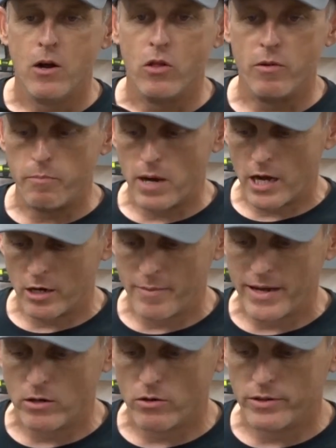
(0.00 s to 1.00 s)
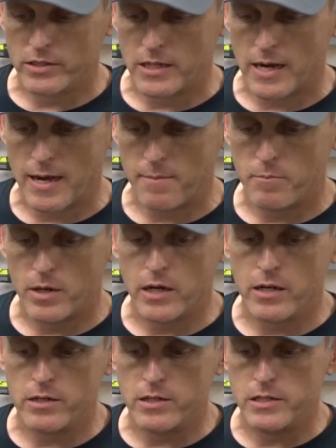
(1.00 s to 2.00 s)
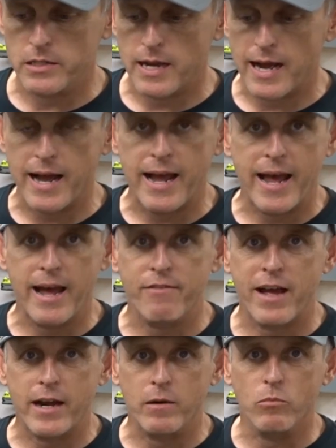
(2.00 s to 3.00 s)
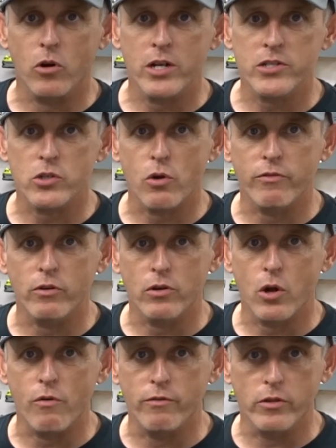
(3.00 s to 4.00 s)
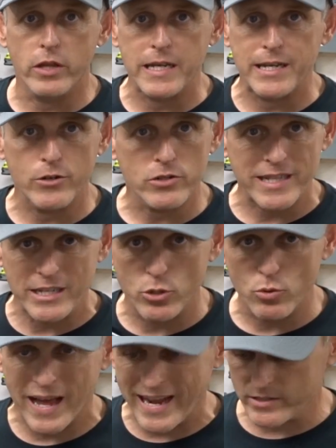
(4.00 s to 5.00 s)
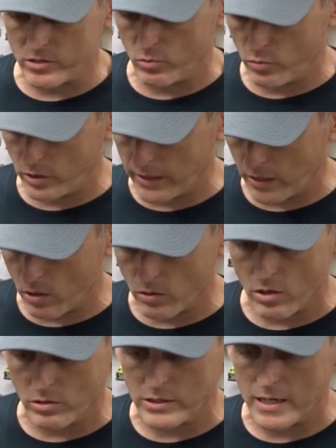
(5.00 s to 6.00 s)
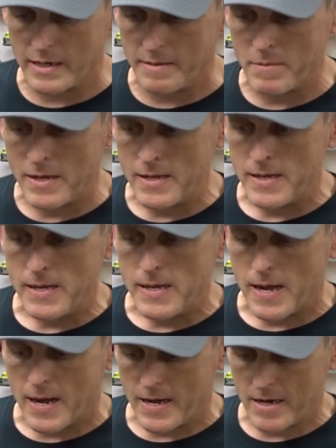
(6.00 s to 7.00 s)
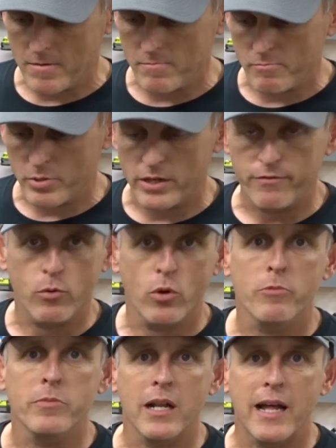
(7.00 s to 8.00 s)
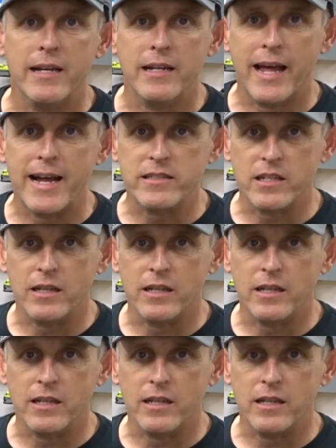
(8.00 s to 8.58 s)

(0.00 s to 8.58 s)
on the bottom and on the top because I have had them rust over the years. They do last a really long time. But if you want them to last a